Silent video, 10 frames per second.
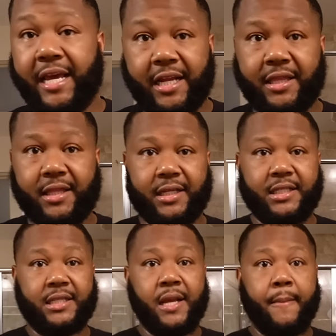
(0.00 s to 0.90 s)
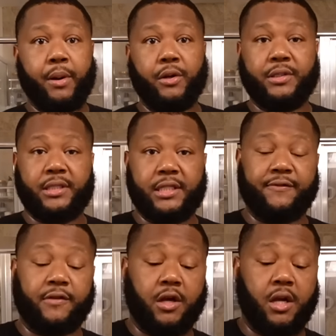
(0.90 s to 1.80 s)
Edit this. Post this
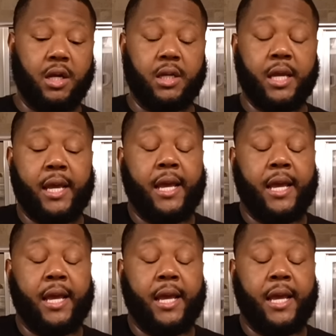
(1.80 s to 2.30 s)
vlog.